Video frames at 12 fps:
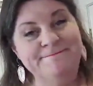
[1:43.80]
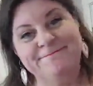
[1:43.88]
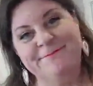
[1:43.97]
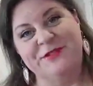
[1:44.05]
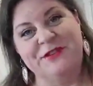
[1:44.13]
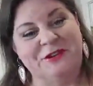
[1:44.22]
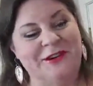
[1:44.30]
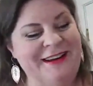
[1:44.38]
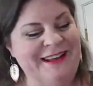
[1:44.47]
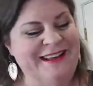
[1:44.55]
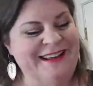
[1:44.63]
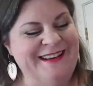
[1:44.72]

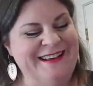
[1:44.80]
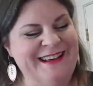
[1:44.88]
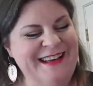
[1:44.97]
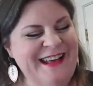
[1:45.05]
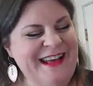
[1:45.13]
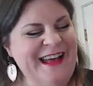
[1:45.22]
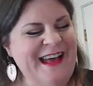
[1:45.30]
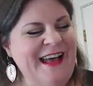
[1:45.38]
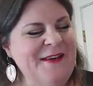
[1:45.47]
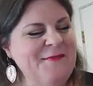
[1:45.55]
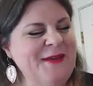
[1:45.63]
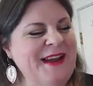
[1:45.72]
Sorry.
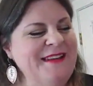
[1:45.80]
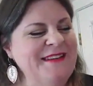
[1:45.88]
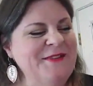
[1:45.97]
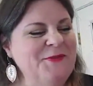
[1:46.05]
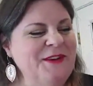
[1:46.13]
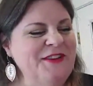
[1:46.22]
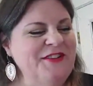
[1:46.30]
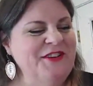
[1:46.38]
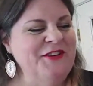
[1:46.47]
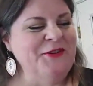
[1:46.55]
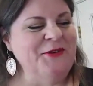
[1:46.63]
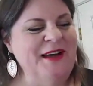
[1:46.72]
But I did want
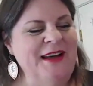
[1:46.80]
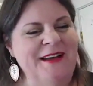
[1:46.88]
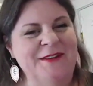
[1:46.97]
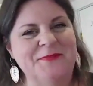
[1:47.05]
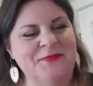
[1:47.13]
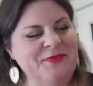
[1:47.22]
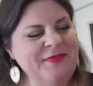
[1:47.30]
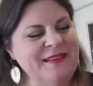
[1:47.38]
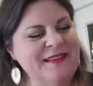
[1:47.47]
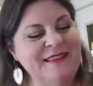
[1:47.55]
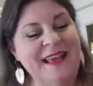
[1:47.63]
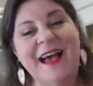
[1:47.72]
to
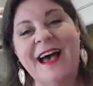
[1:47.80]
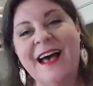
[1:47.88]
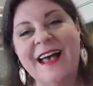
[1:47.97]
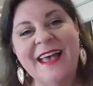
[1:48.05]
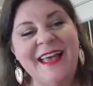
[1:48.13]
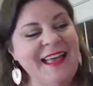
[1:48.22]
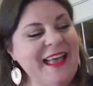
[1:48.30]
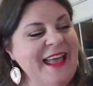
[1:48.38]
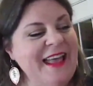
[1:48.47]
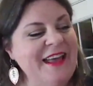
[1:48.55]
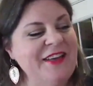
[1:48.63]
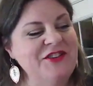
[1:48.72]
say hi
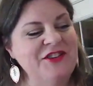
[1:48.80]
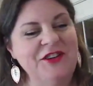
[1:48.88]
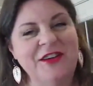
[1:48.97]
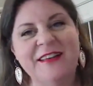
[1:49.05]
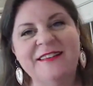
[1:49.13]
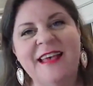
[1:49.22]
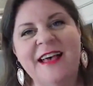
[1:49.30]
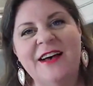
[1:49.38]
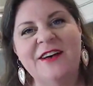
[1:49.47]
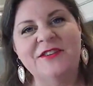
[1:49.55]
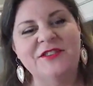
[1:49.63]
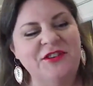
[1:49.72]
and show you guys
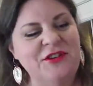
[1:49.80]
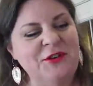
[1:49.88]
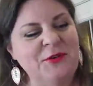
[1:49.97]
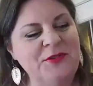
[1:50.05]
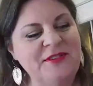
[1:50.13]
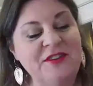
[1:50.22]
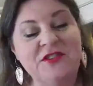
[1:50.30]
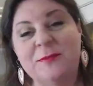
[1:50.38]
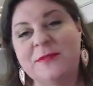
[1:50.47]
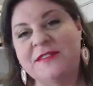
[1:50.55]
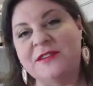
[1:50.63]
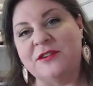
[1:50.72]
how to stitch up
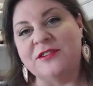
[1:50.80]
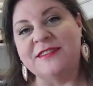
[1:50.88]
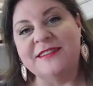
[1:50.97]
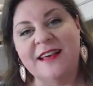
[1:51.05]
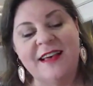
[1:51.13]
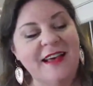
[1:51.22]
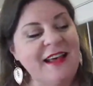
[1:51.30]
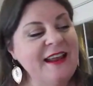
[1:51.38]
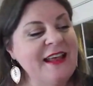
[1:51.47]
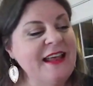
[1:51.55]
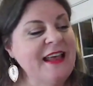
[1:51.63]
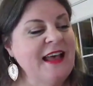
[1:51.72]
this little design.
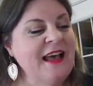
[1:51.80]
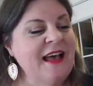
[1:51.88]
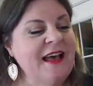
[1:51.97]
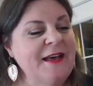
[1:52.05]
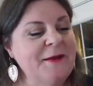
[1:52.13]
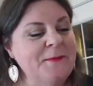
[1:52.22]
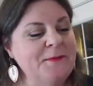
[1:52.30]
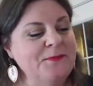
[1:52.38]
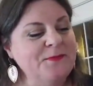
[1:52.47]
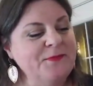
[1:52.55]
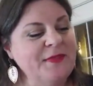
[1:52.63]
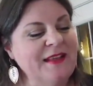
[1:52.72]

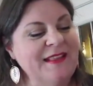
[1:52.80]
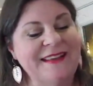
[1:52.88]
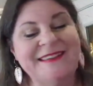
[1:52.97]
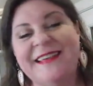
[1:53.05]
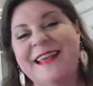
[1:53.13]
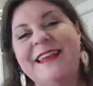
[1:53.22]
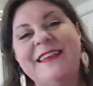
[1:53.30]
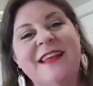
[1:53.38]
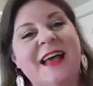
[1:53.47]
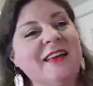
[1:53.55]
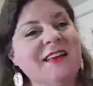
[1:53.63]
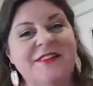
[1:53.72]
Like I said,
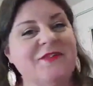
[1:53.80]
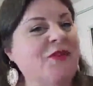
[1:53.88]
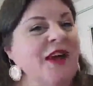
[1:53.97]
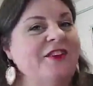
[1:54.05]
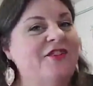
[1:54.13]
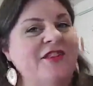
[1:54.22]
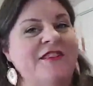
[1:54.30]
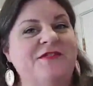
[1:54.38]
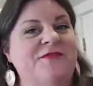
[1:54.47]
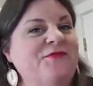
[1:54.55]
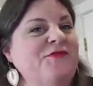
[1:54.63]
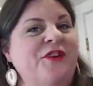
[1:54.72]
it's fresh. It's
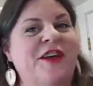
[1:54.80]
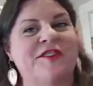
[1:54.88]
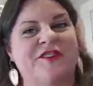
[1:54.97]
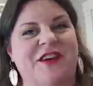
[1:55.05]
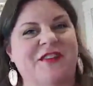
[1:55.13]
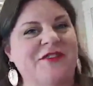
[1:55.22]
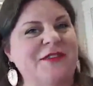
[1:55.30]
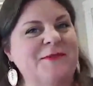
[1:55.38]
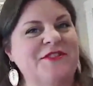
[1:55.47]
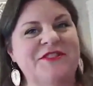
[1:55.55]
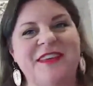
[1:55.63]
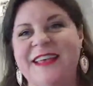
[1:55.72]
fresh off the
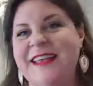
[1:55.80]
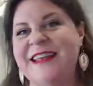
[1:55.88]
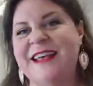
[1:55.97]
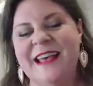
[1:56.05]
machine.